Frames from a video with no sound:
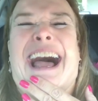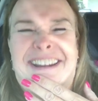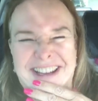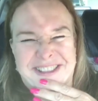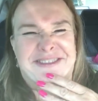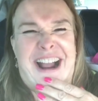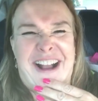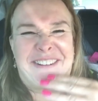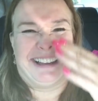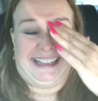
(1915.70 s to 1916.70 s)
on a
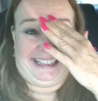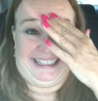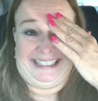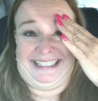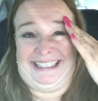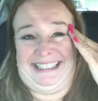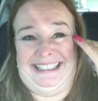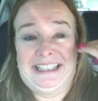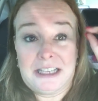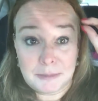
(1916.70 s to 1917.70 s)
troll.
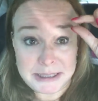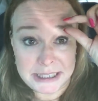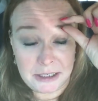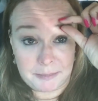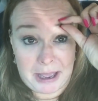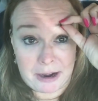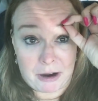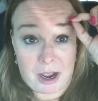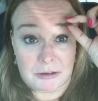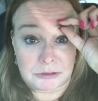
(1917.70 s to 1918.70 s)
But see, look, mine
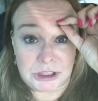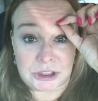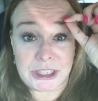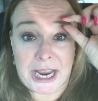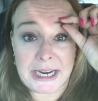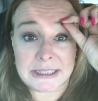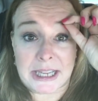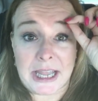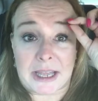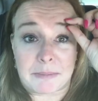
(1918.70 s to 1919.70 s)
are all just jacked
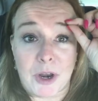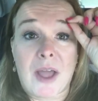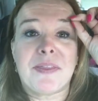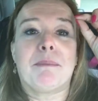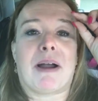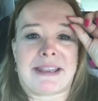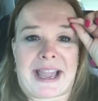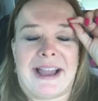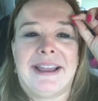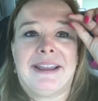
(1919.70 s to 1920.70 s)
up. Not the...
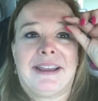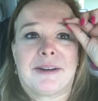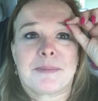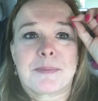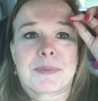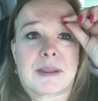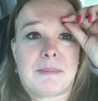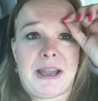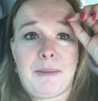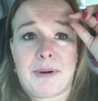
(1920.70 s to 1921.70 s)
Yeah.
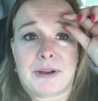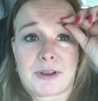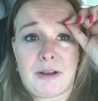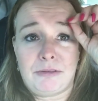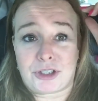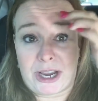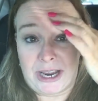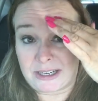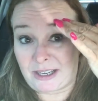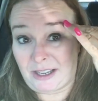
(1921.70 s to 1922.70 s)
My eyebrows are all
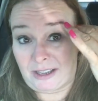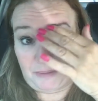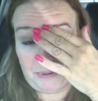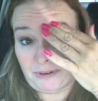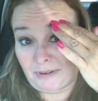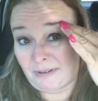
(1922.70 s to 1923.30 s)
jacked up.